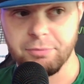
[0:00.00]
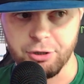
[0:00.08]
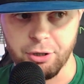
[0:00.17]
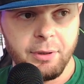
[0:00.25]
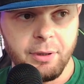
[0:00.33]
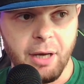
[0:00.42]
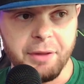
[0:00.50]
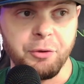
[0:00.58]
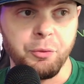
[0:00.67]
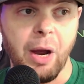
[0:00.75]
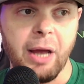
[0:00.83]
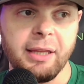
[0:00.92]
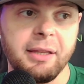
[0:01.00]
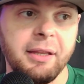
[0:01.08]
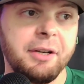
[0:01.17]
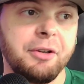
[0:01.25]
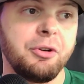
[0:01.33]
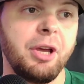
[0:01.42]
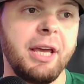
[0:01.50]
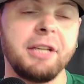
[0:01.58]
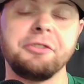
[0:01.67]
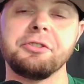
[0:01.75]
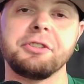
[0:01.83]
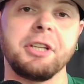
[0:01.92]
So I think Riley Leonard,
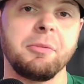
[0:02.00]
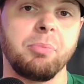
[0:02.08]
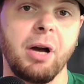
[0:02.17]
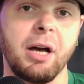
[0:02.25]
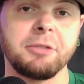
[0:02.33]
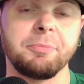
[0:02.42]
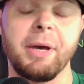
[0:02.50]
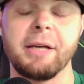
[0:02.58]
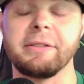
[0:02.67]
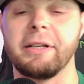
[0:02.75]
interesting prospect.